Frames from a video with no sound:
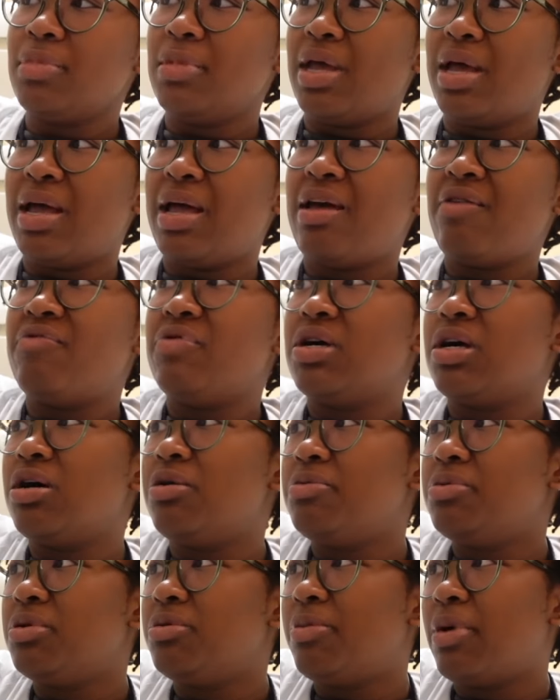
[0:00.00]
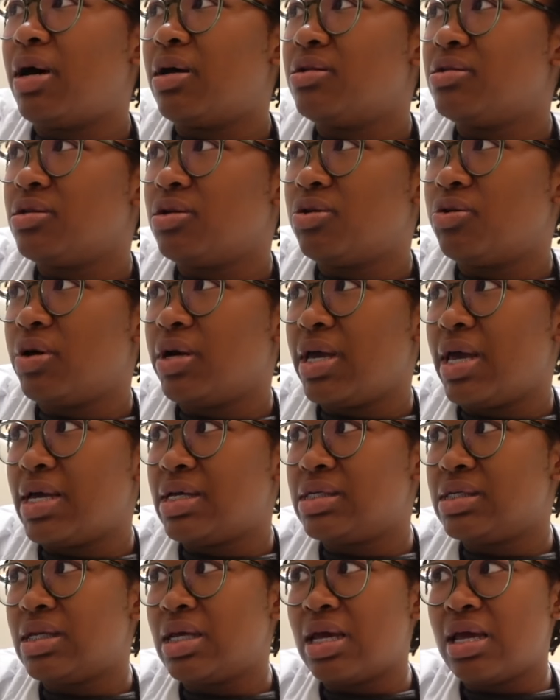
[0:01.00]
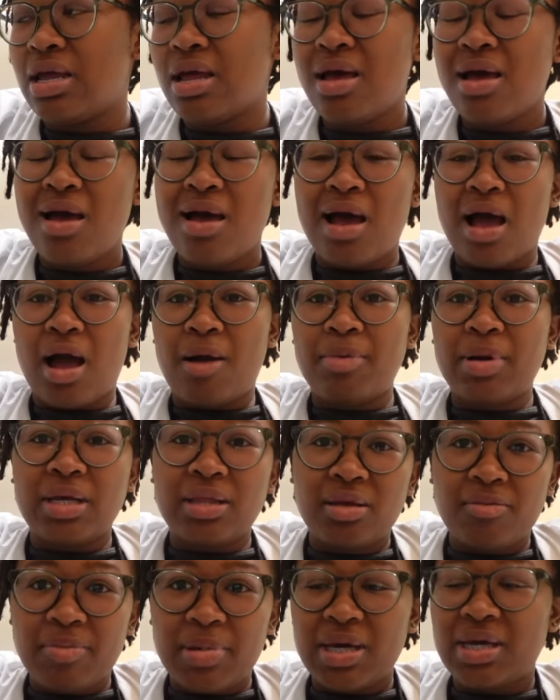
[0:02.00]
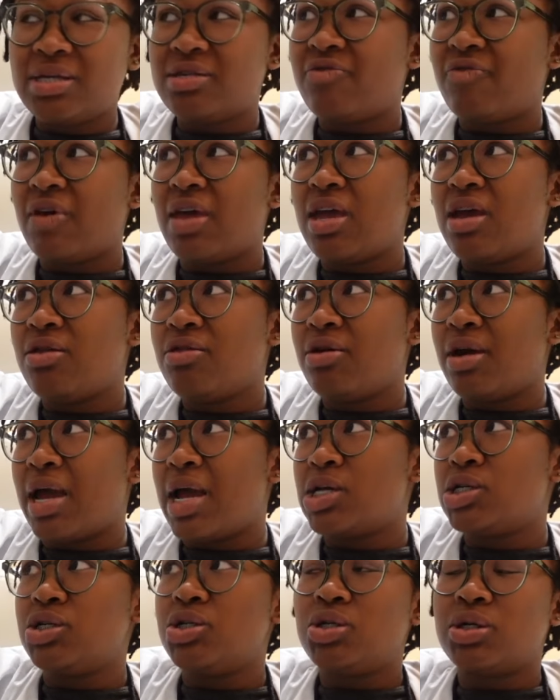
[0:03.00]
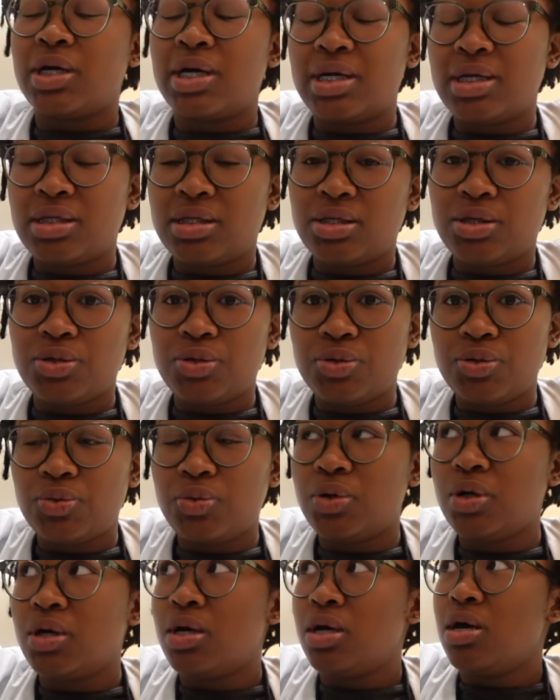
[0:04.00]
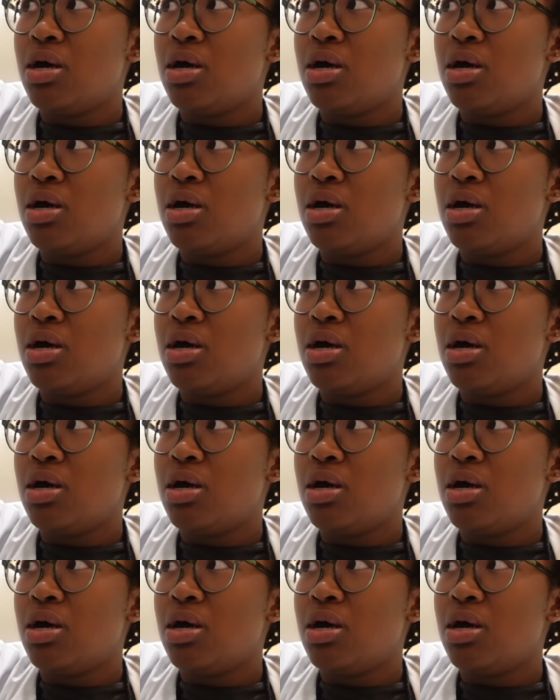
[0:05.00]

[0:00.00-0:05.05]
I have a couple of bottles of chlorhexidine. I'm not the biggest fan. They're actually trying to